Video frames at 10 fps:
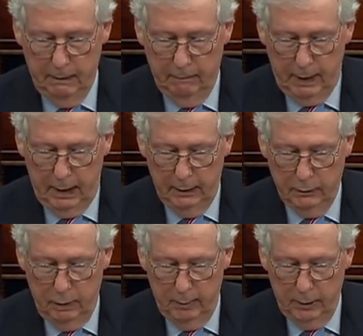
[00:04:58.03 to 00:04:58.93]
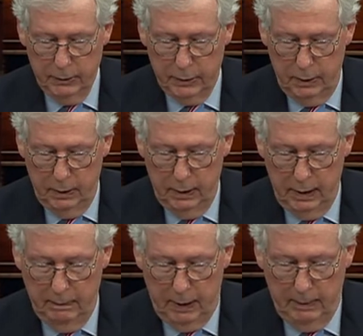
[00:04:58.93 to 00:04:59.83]
Violent criminals turned
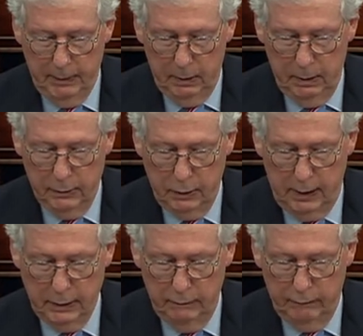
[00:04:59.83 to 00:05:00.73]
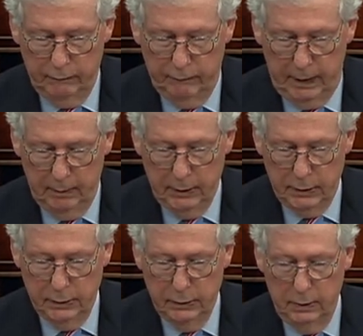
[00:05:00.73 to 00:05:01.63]
a popular attraction for families
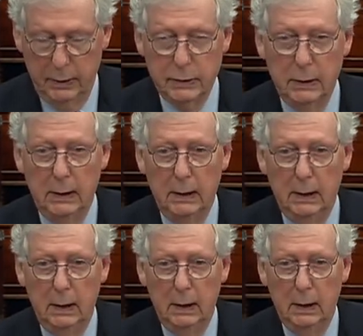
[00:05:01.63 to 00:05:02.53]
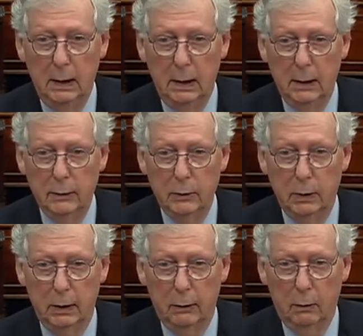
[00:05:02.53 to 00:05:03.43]
and tourists into a
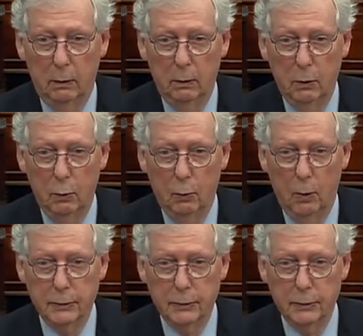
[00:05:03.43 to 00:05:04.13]
literal war